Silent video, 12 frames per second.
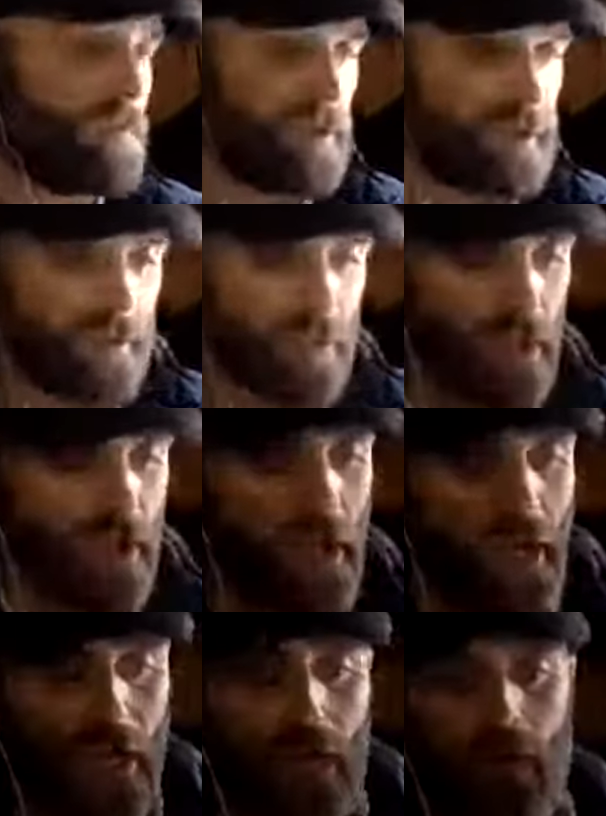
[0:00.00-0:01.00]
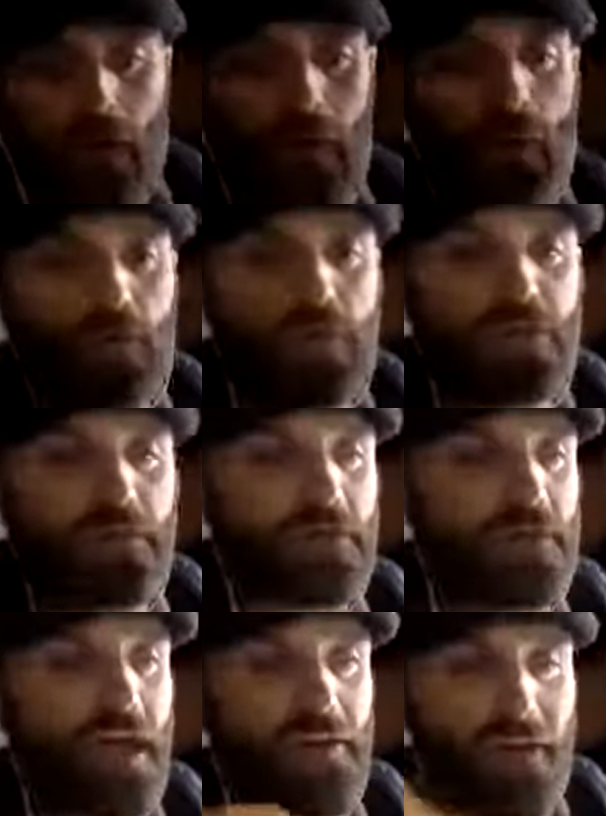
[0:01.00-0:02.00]
Like, it, it, it wouldn't be
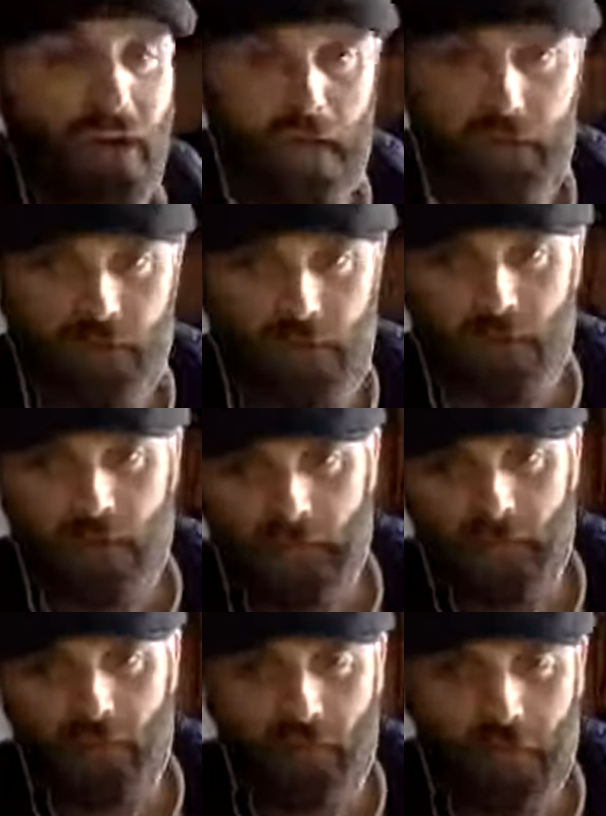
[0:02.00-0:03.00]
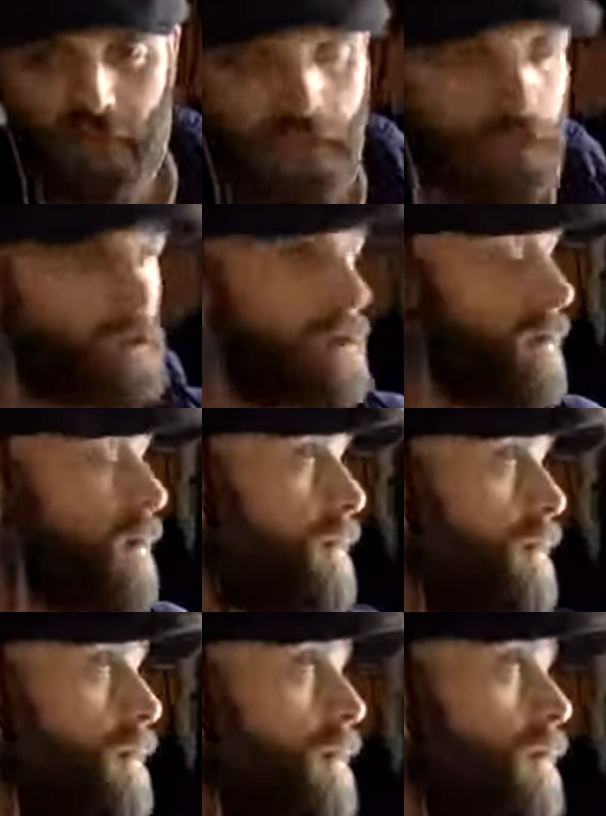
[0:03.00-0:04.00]
something happening out in, in the public
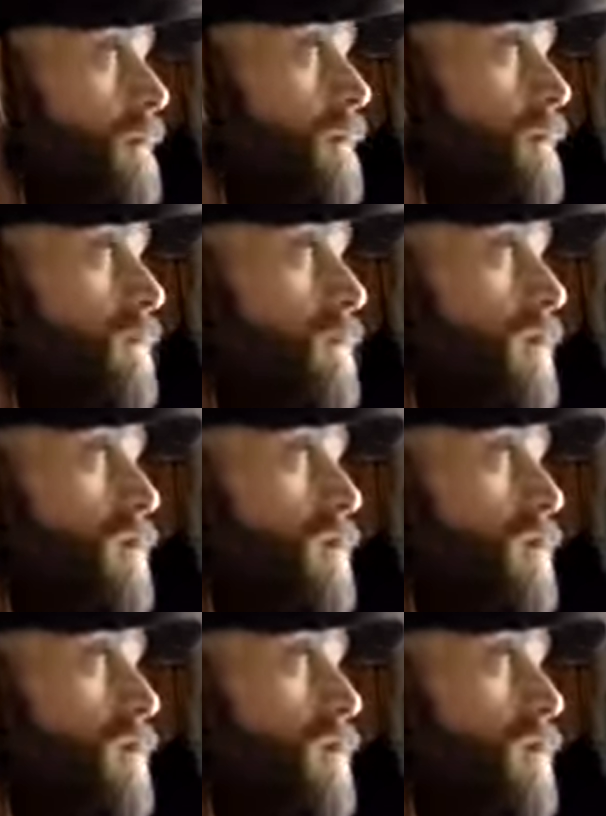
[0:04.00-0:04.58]
where